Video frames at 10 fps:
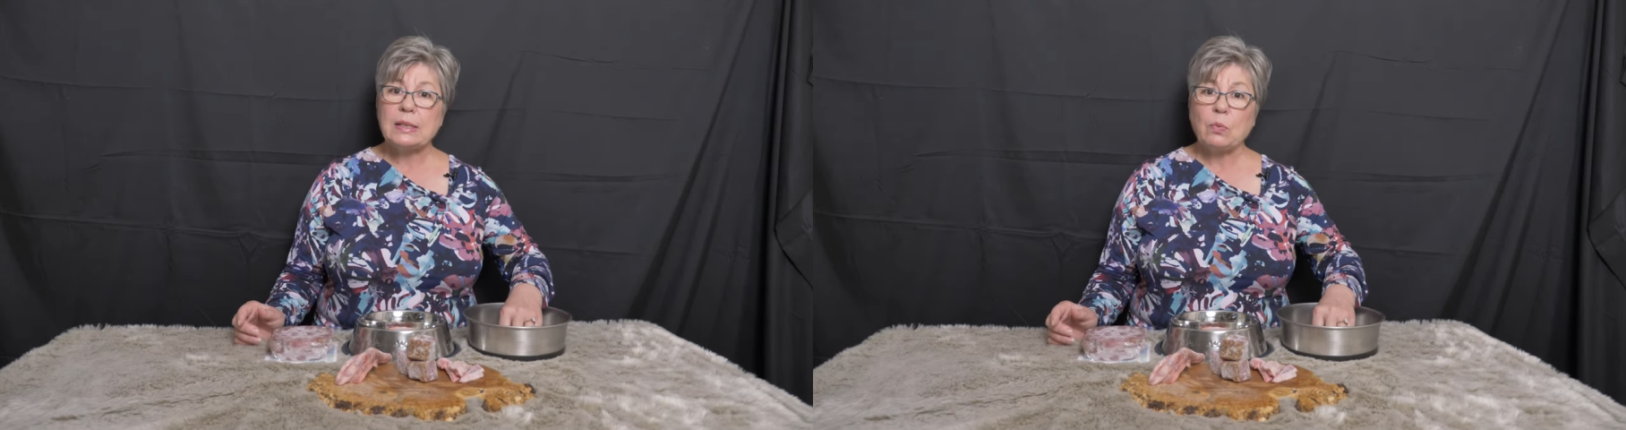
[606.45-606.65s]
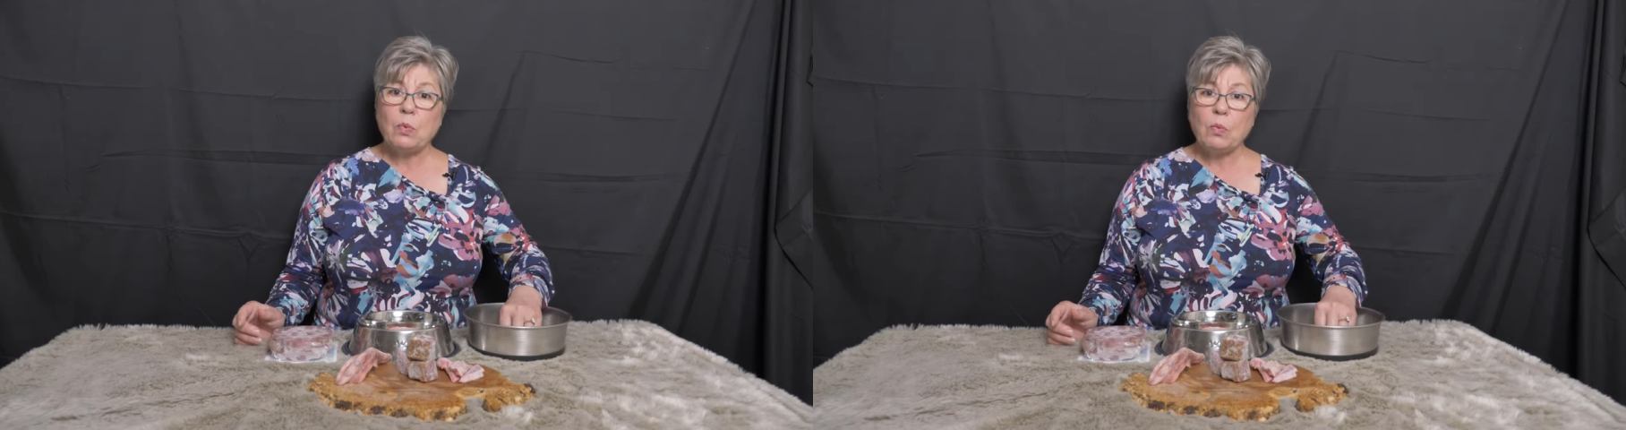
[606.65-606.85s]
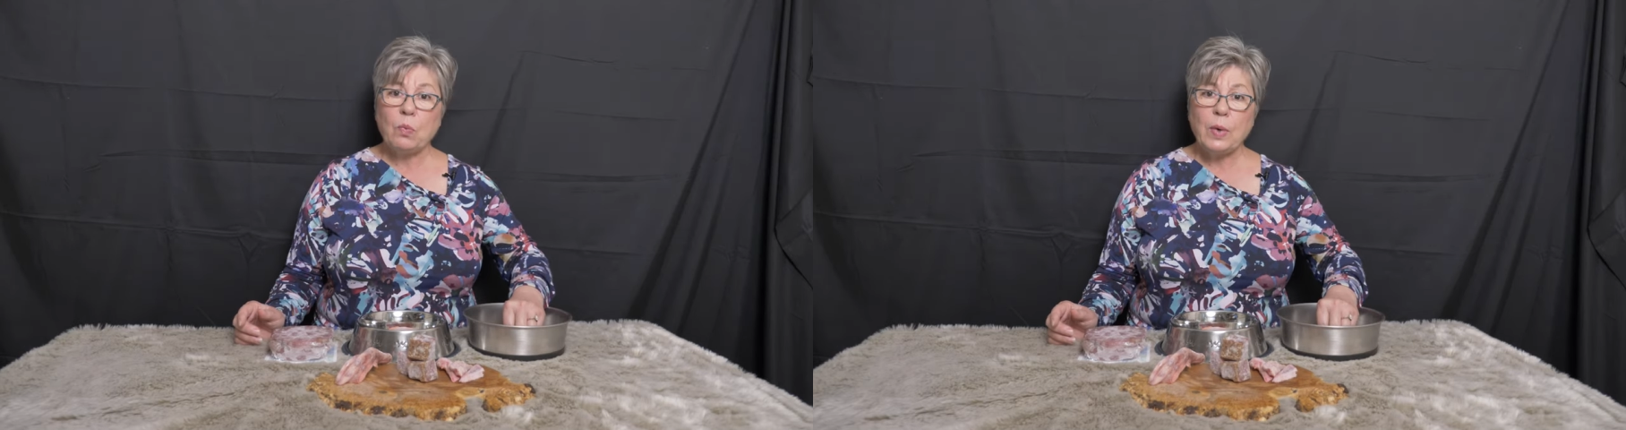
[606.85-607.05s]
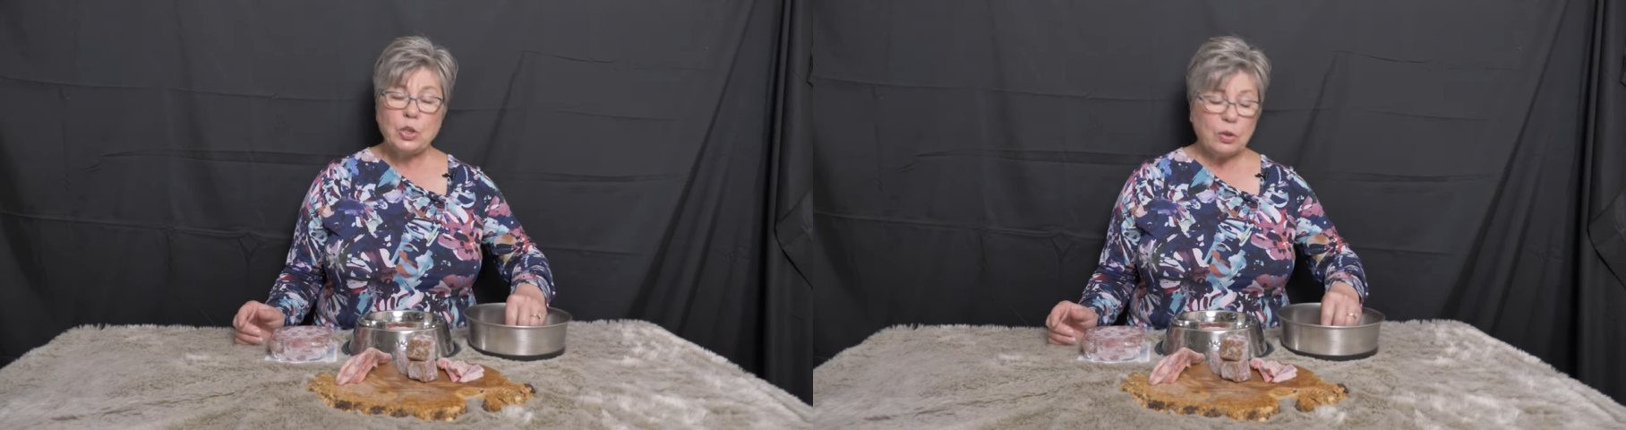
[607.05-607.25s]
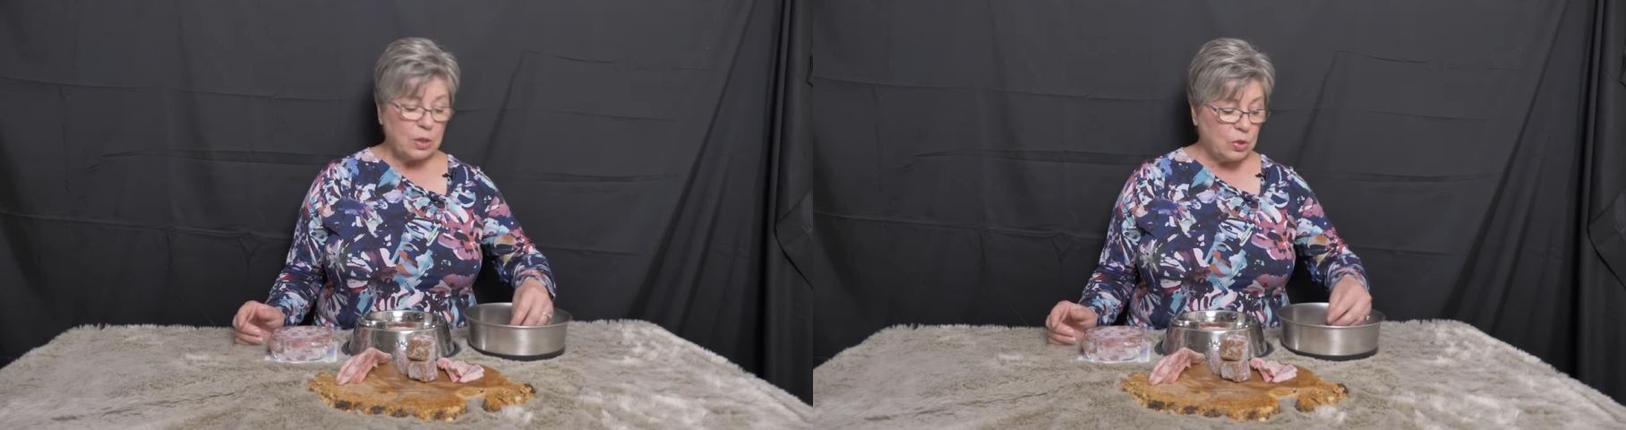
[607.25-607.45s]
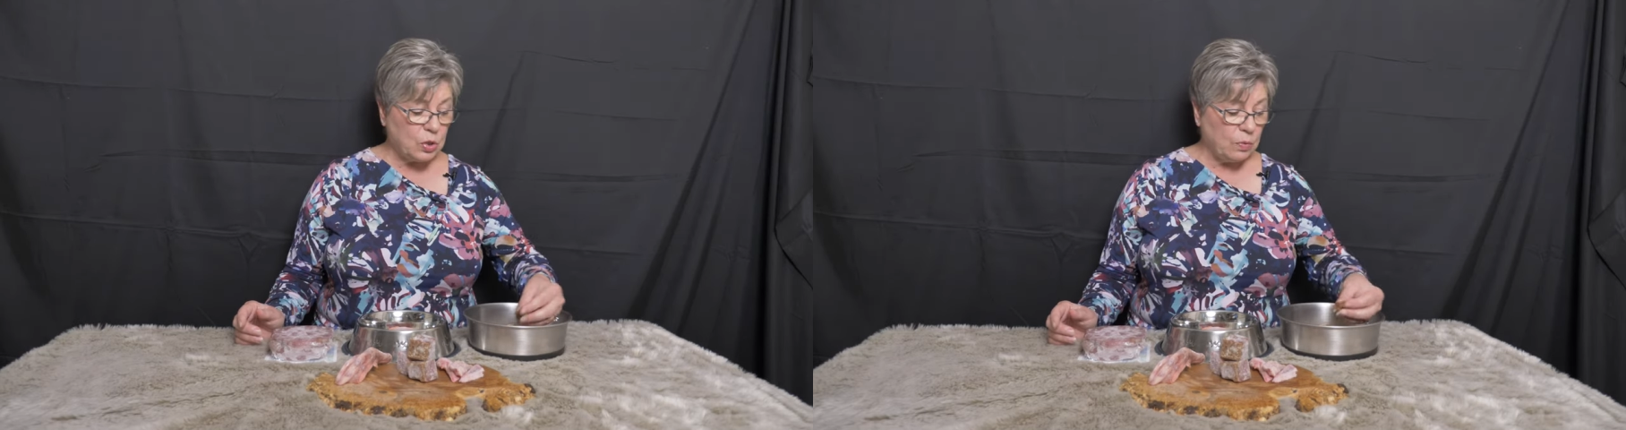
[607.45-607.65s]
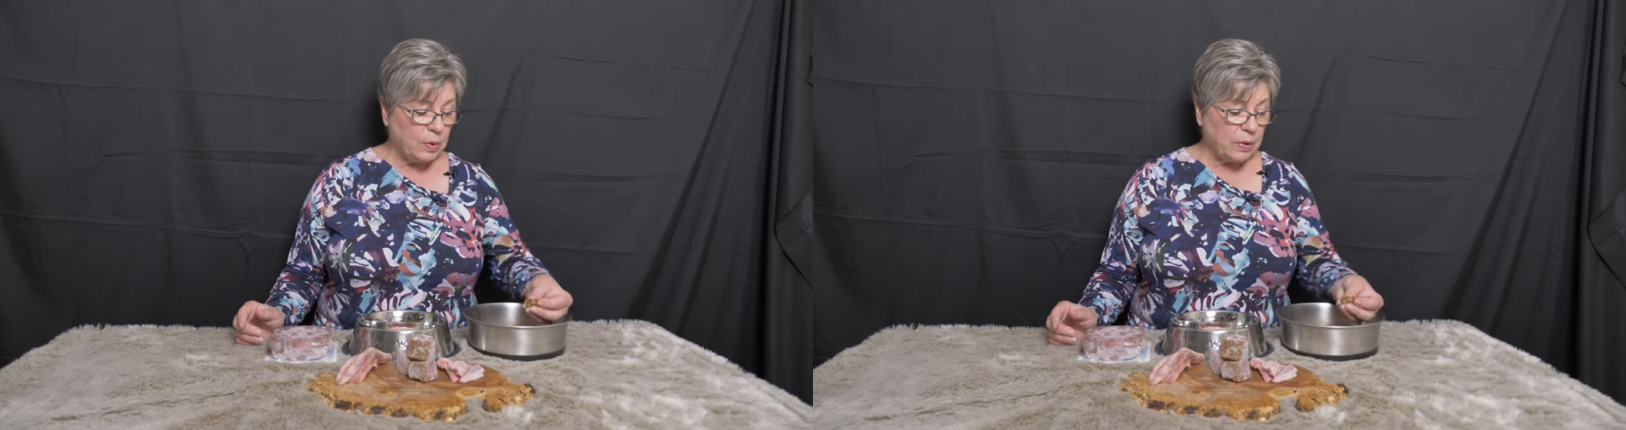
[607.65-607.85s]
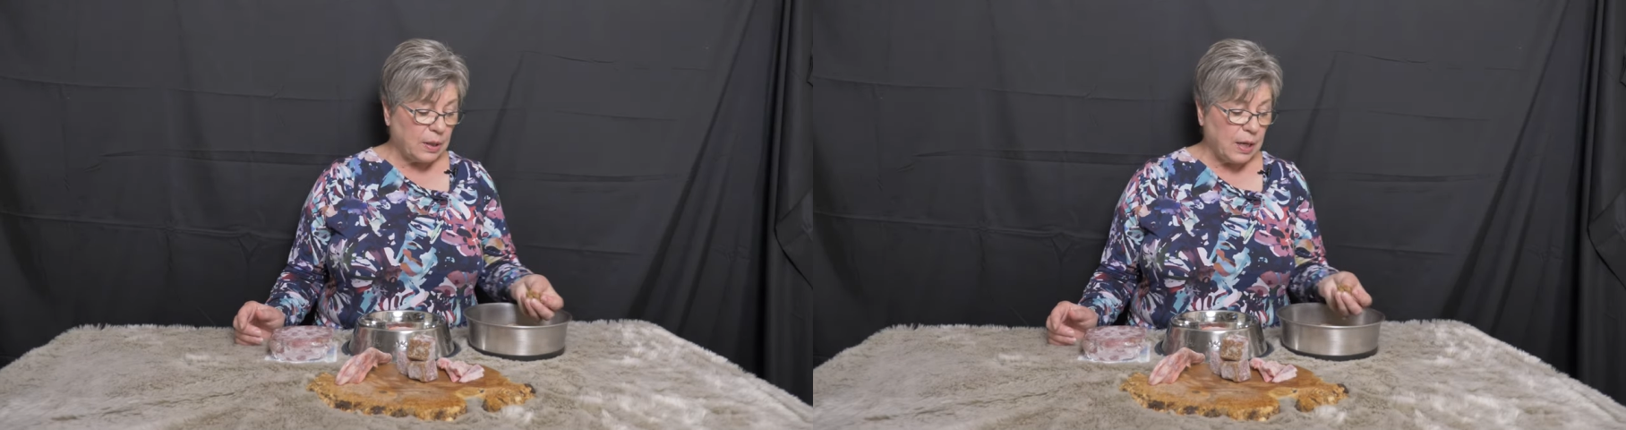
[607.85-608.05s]
So what you can do
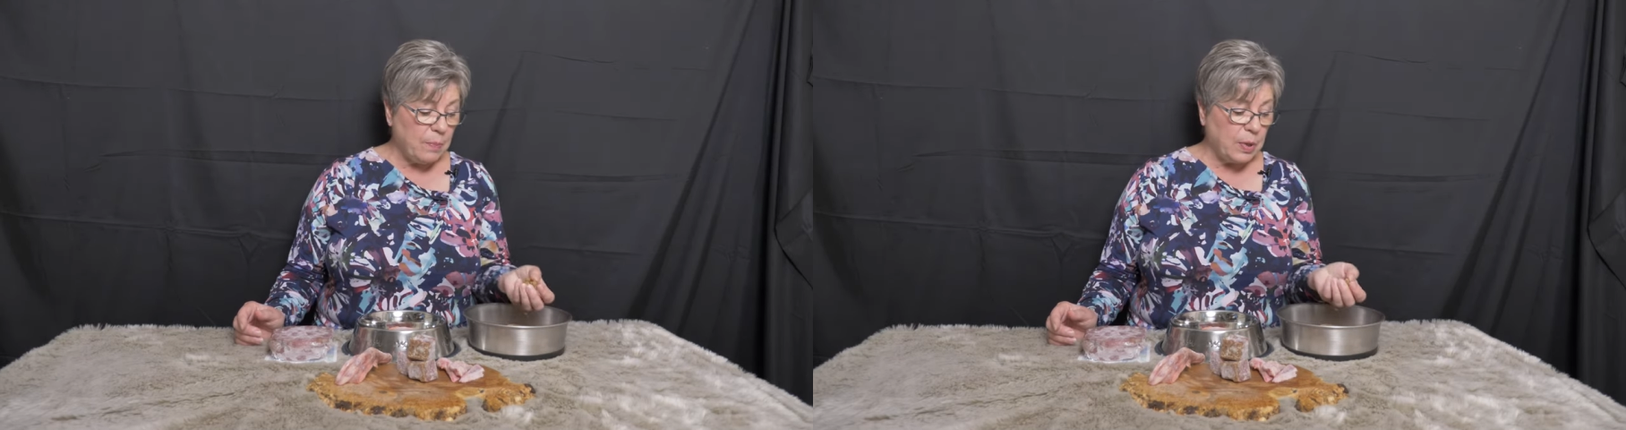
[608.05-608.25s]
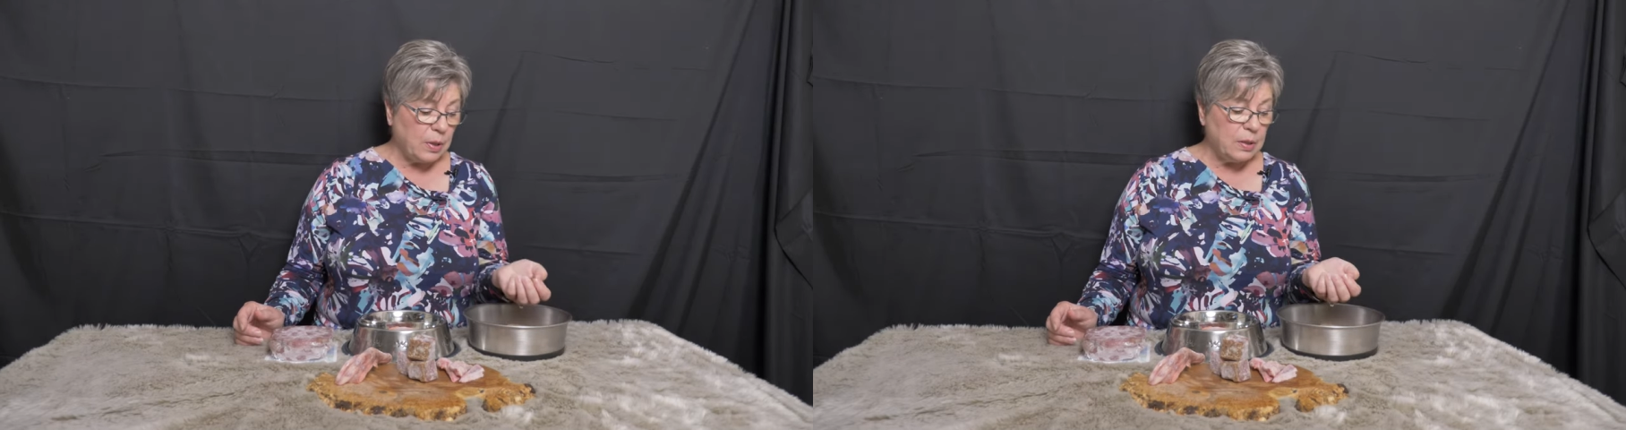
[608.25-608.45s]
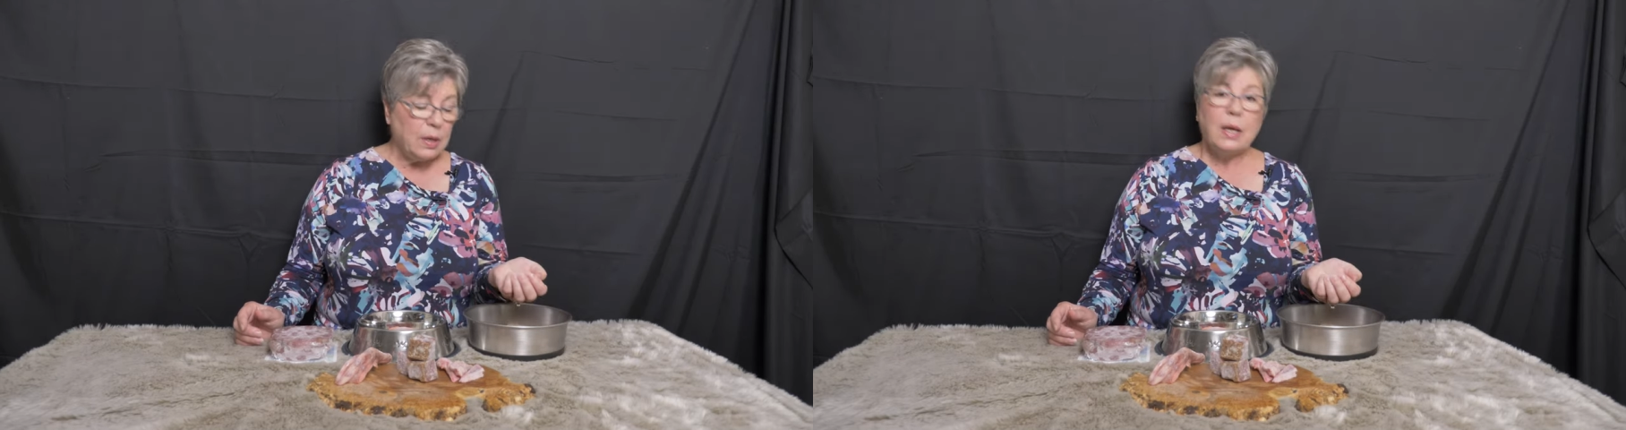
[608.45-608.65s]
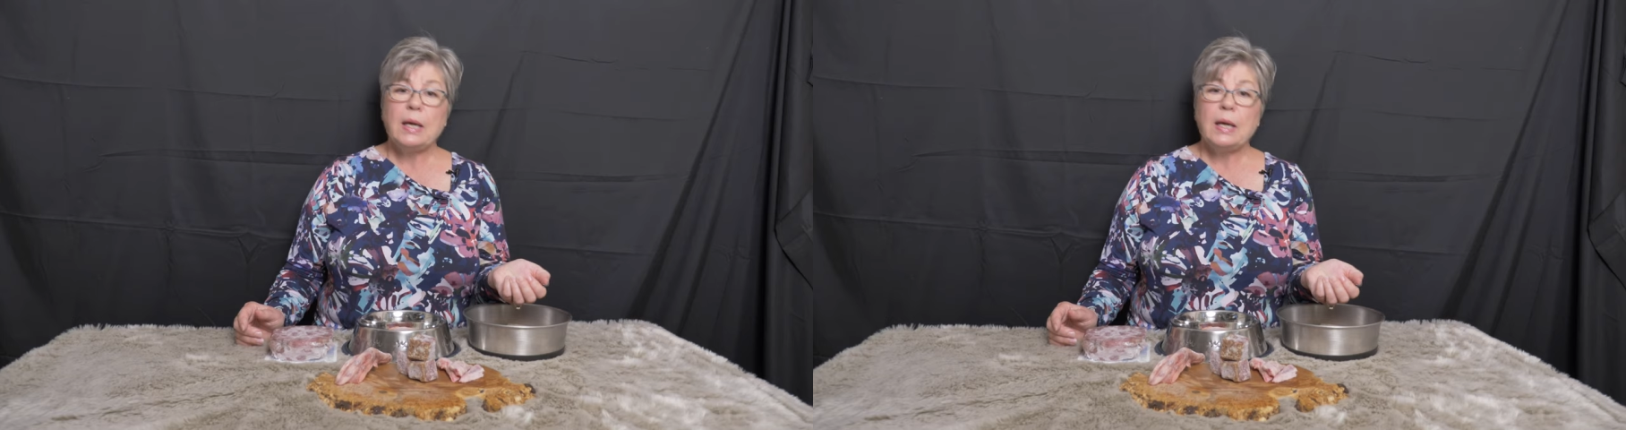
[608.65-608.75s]
with the kibble